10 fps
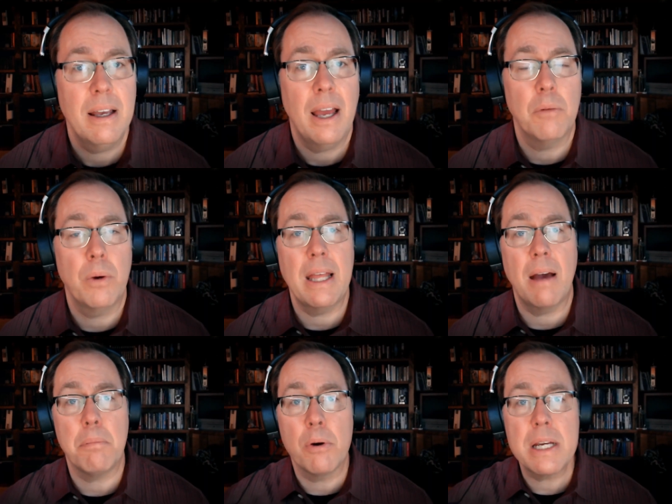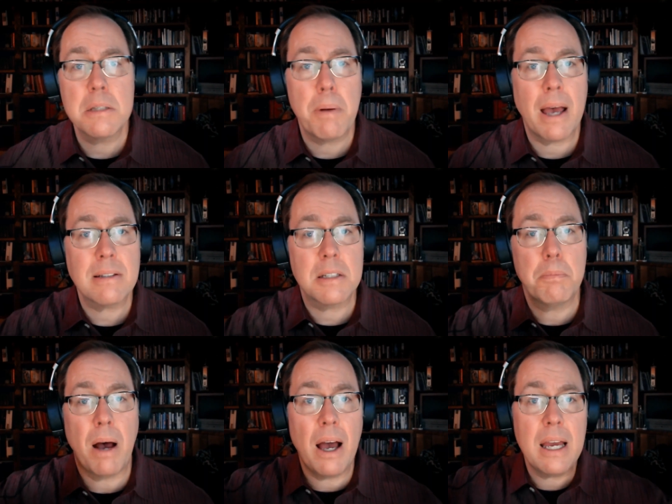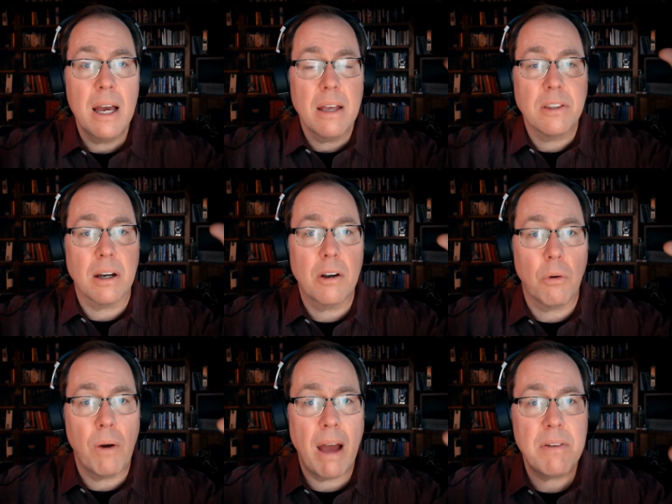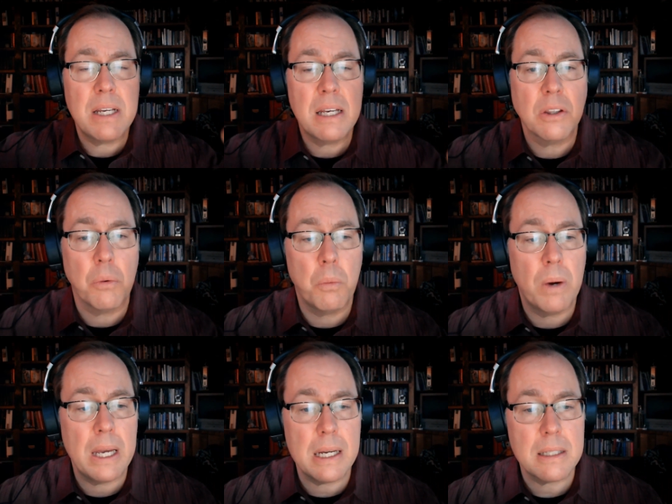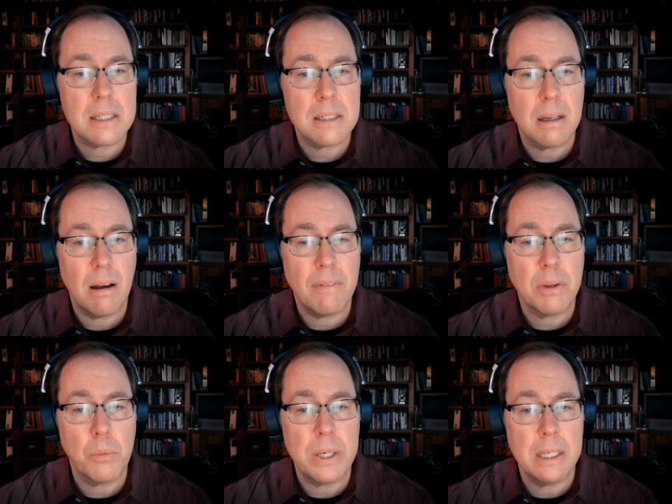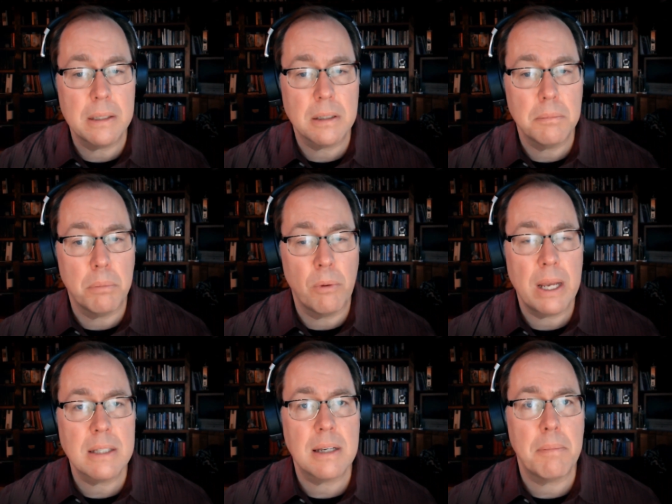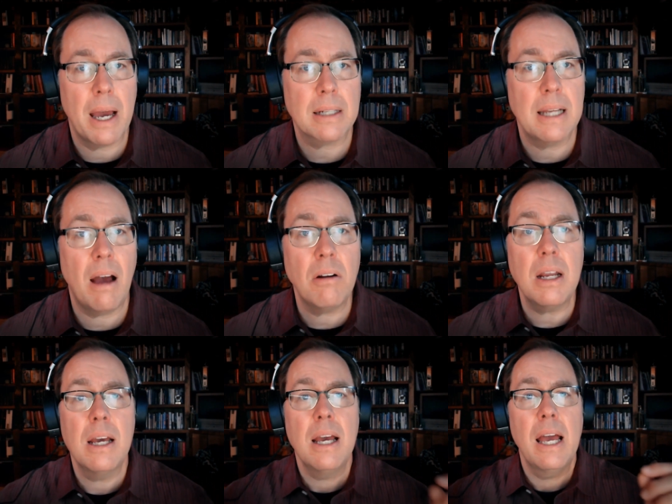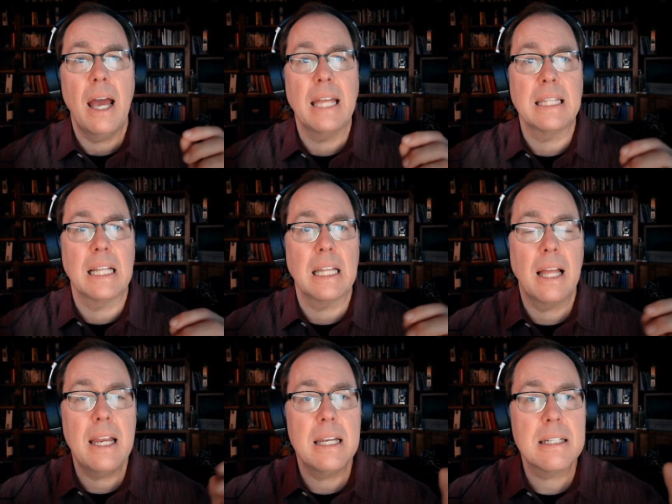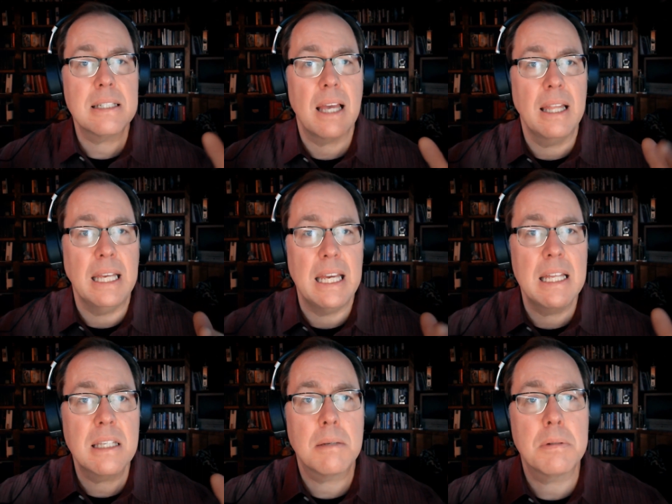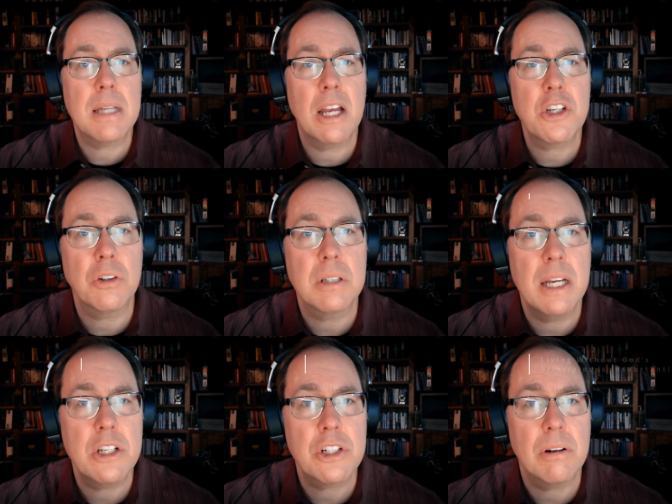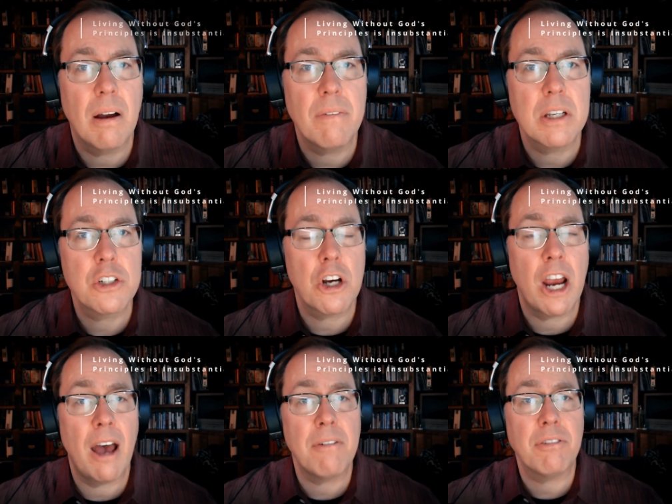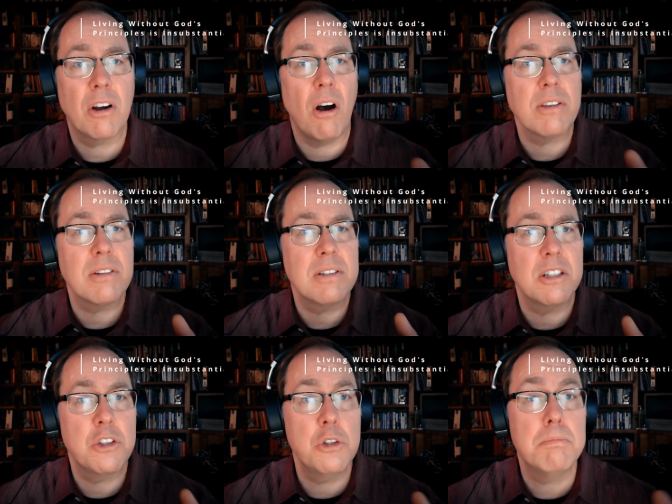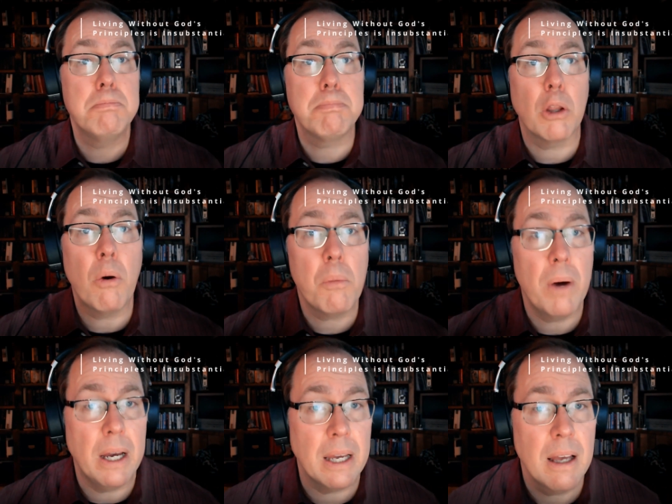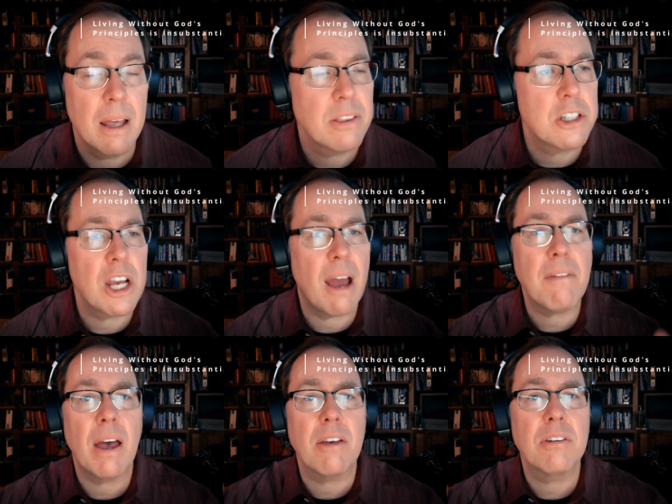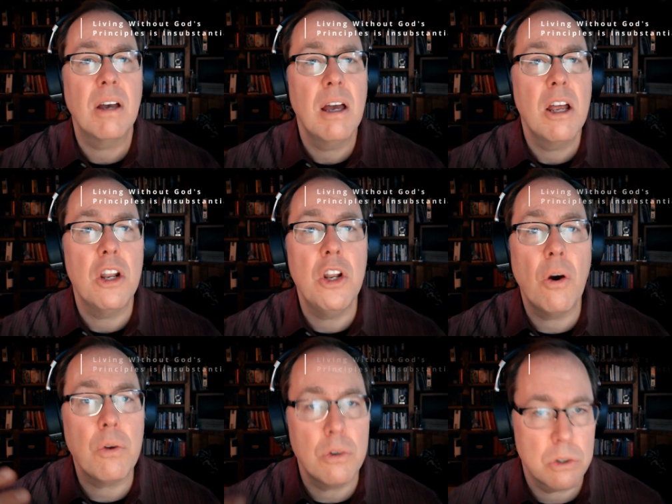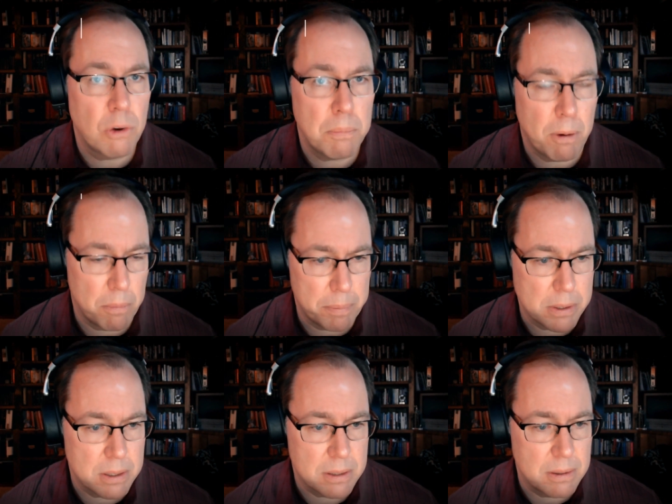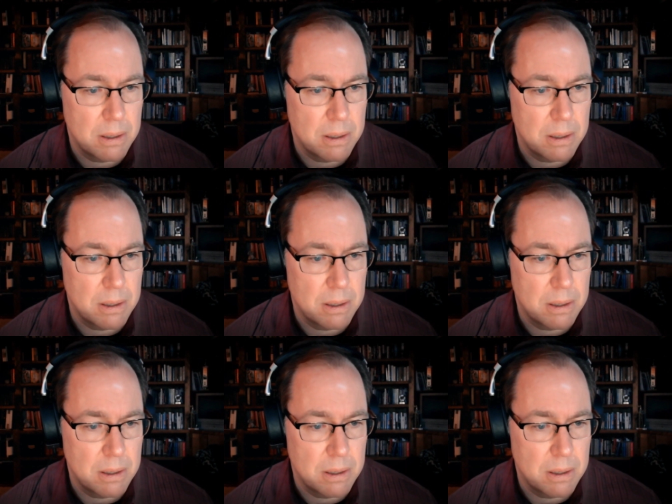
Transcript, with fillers: And when that breeze passes by, the gravity and the weight of the wheat brings it back down, and the lightness and the insubstantial nature of the chaff causes it to blow away. The chaff has no useful purpose.